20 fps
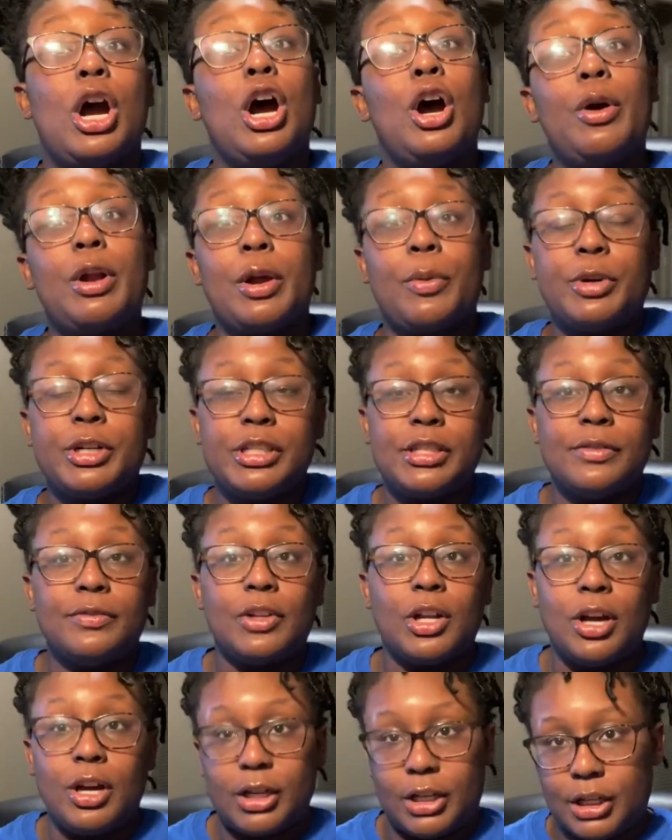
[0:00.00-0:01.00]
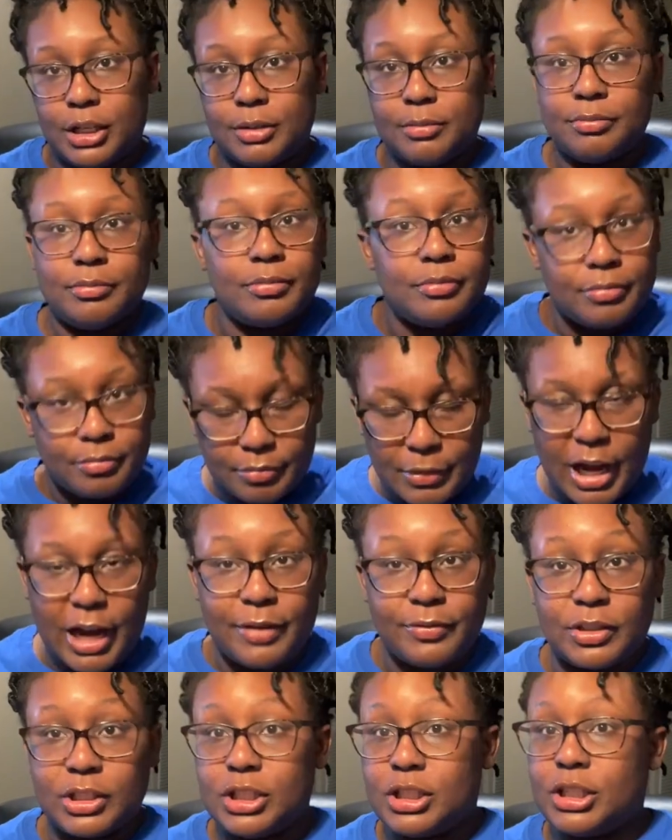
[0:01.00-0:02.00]
Oh, and I wanted to vlog it,
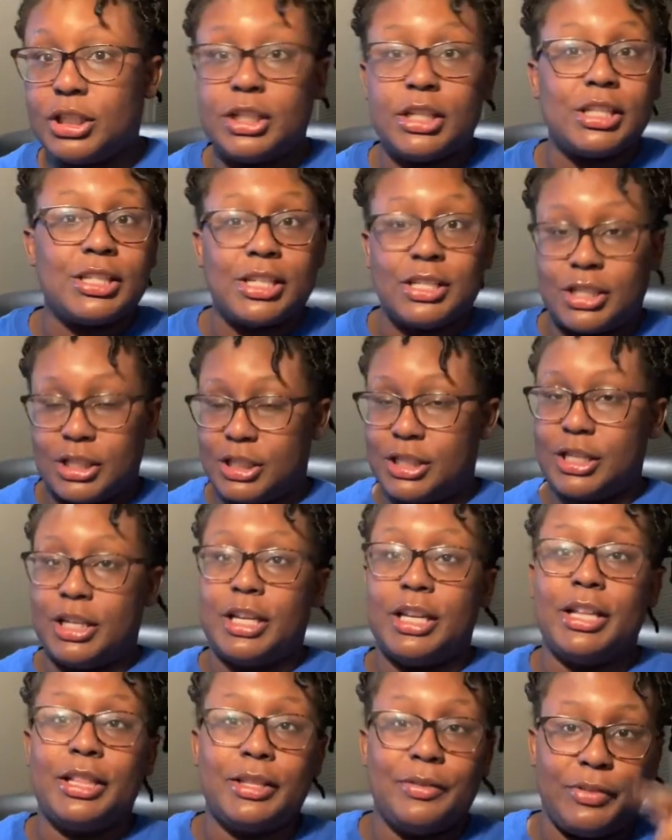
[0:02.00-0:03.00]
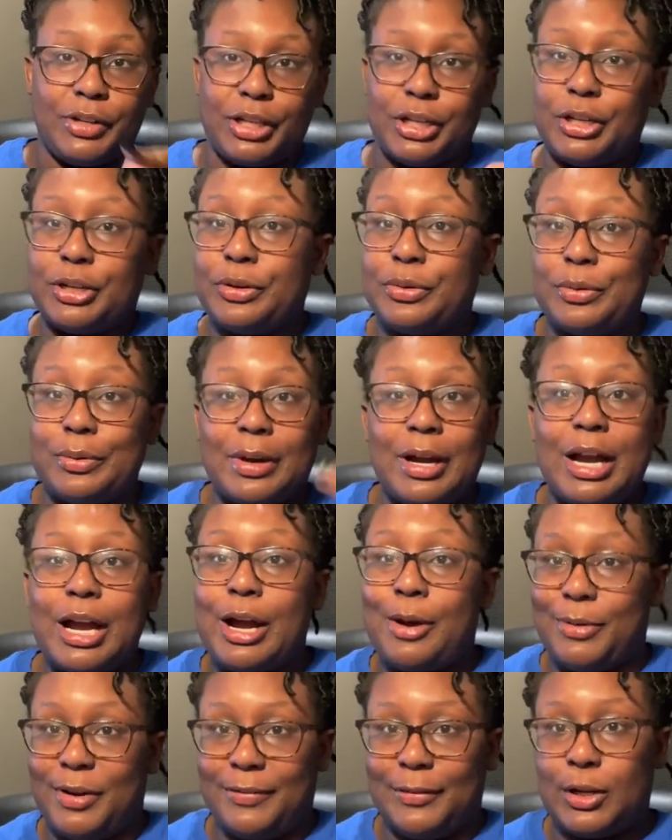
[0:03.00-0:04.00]
obviously, because I just said the video,
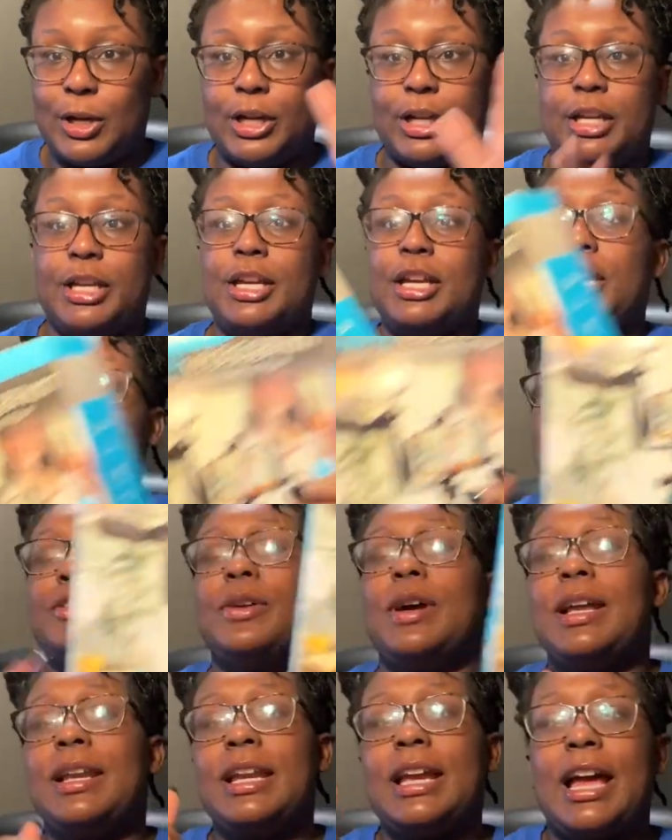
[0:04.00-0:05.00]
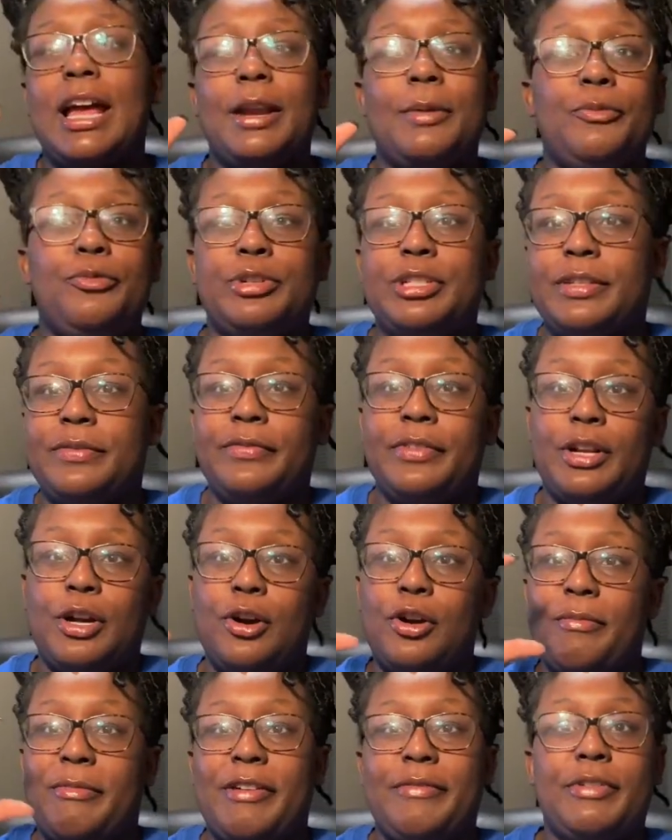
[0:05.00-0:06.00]
I want to vlog it. So I wasn't gonna
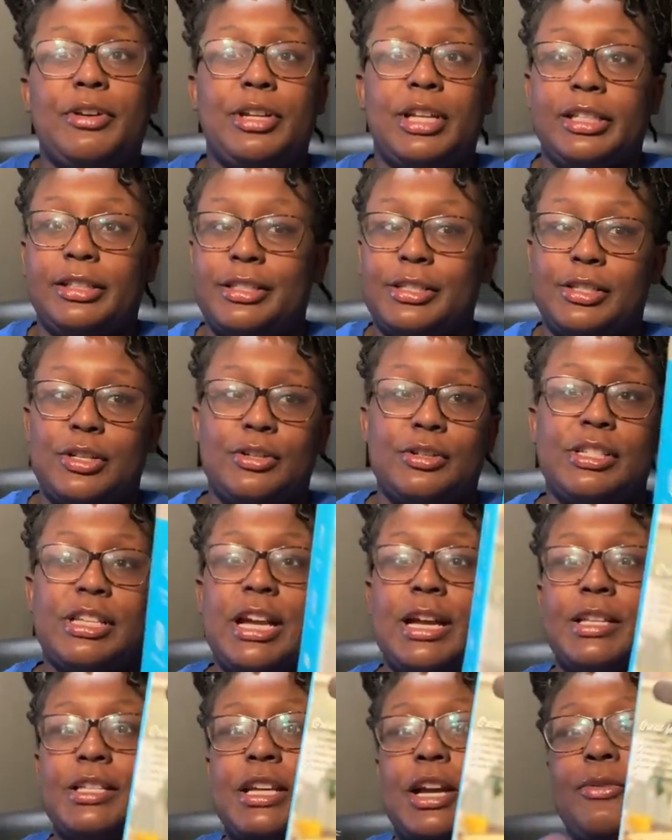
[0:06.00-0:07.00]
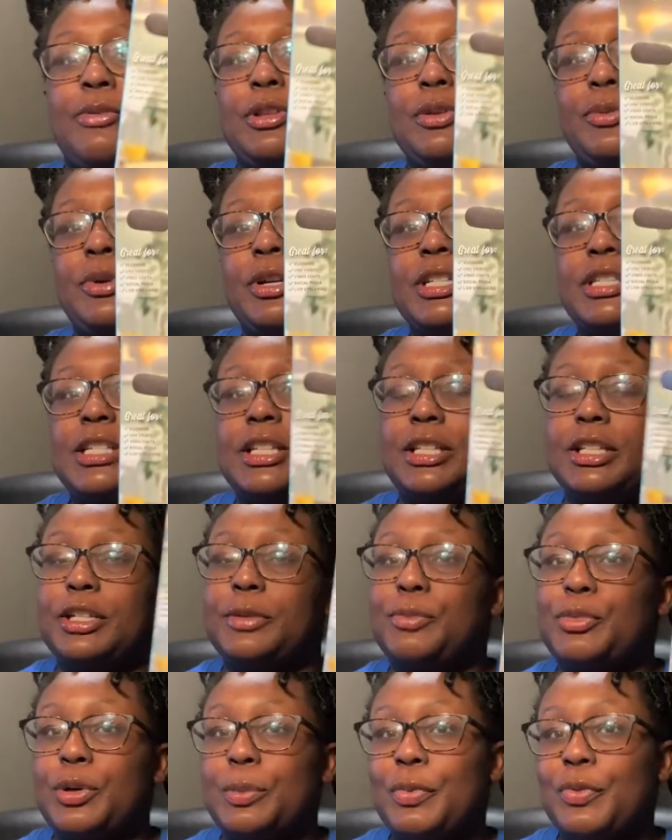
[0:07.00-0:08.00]
hold my phone like this the whole time. So I really wanted to look
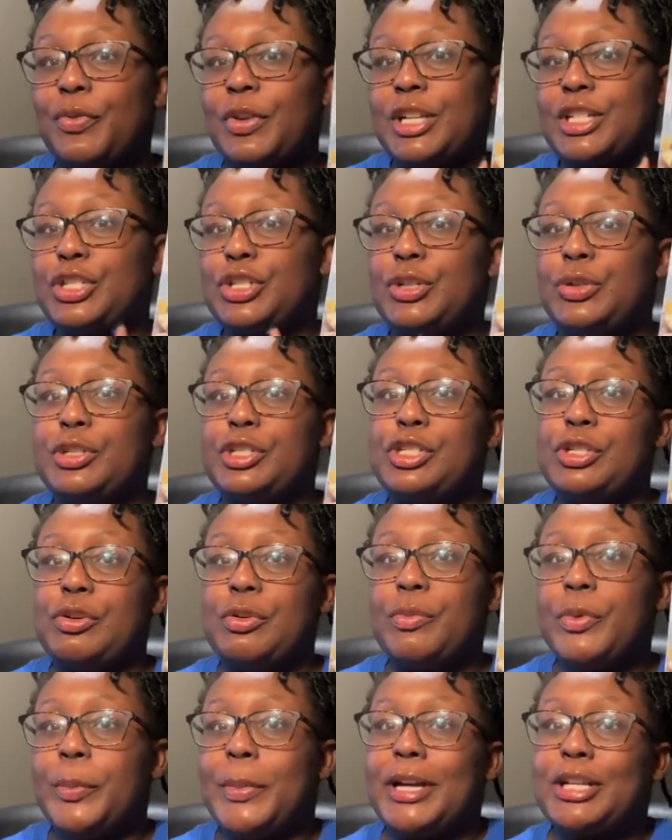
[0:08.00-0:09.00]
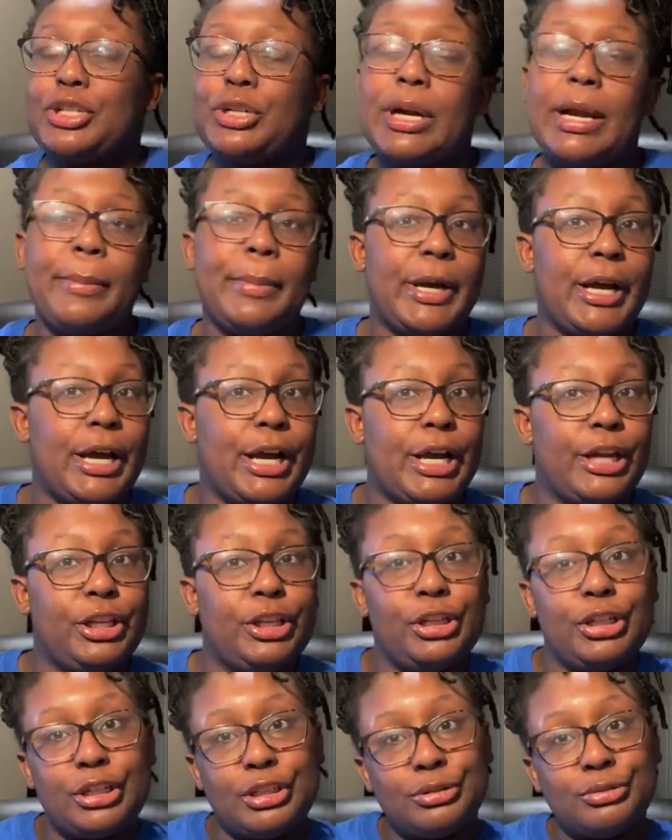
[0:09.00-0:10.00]
more professional and show up with my tripod,
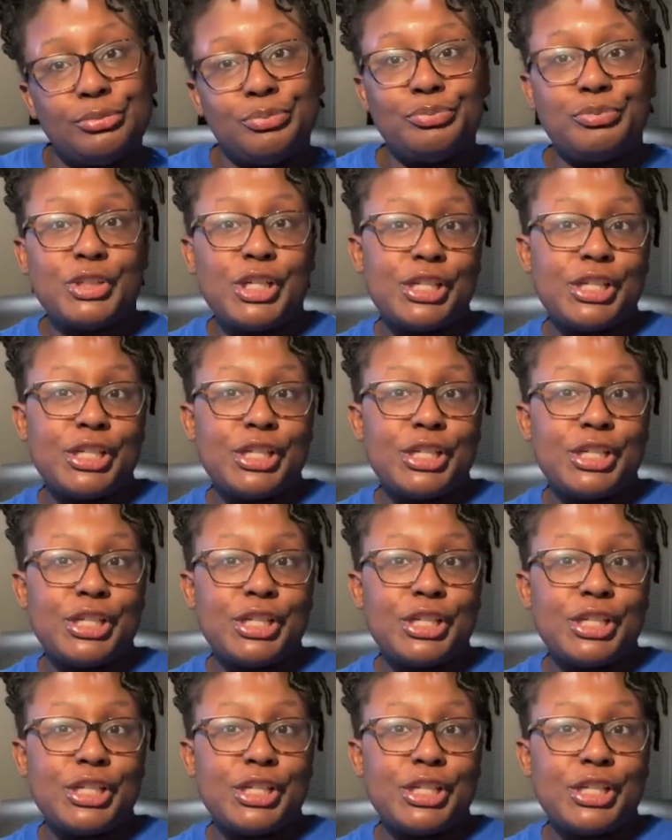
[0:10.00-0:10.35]
you know?